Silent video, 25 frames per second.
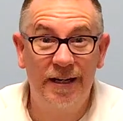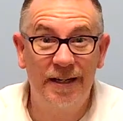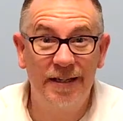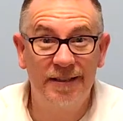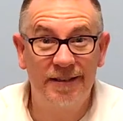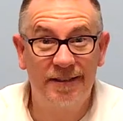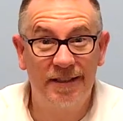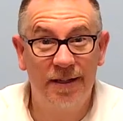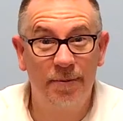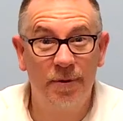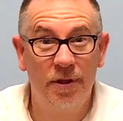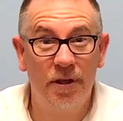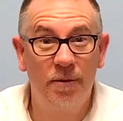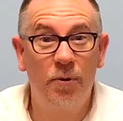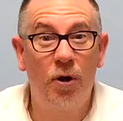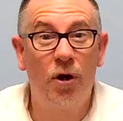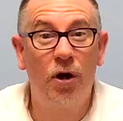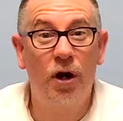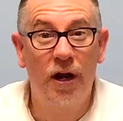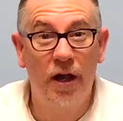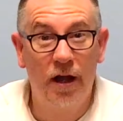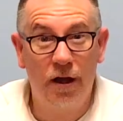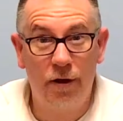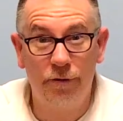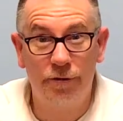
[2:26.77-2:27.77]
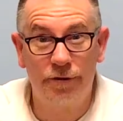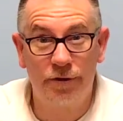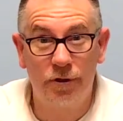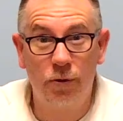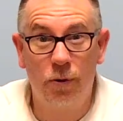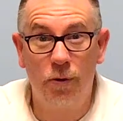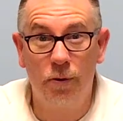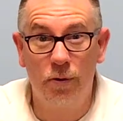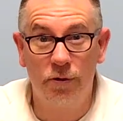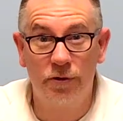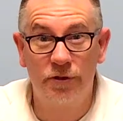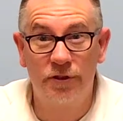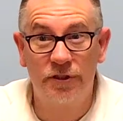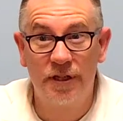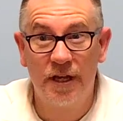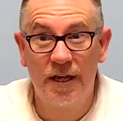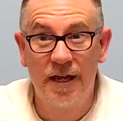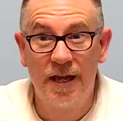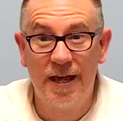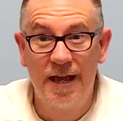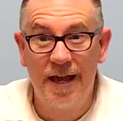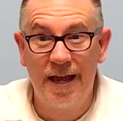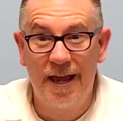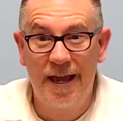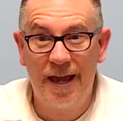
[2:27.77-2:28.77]
Some of them are health goals.
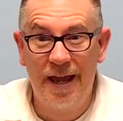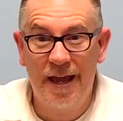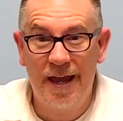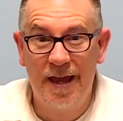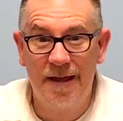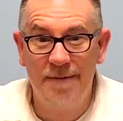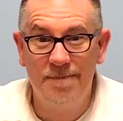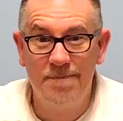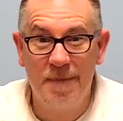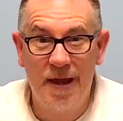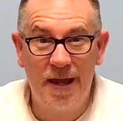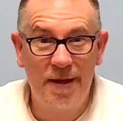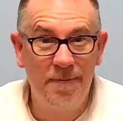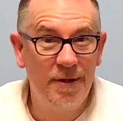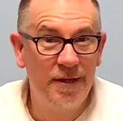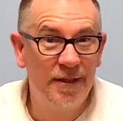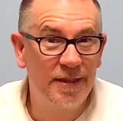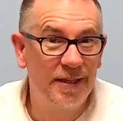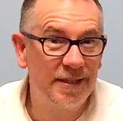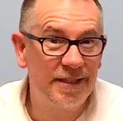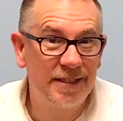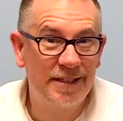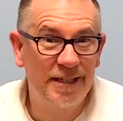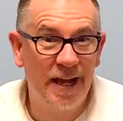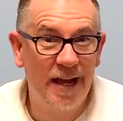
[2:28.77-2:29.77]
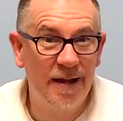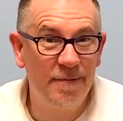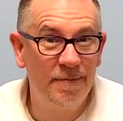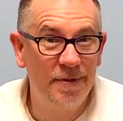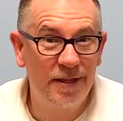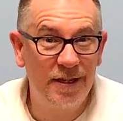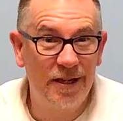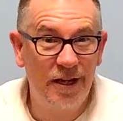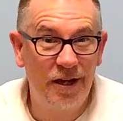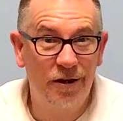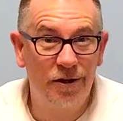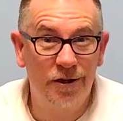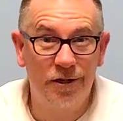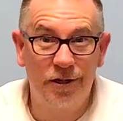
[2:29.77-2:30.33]
And maybe this time of the year,